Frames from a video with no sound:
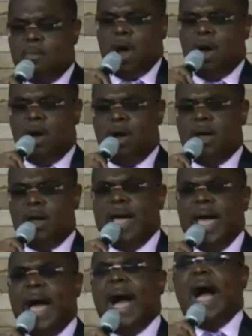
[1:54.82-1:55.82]
more.
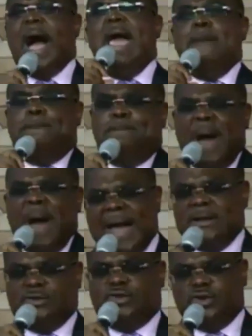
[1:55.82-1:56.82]
I
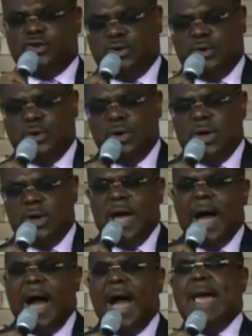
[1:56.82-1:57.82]
bind you.
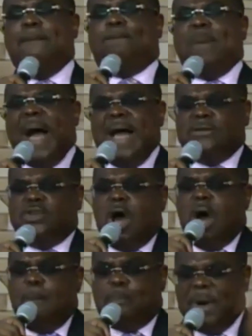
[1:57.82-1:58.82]
I bind your
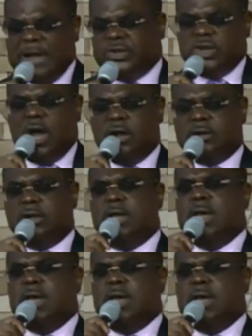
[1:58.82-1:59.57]
oppression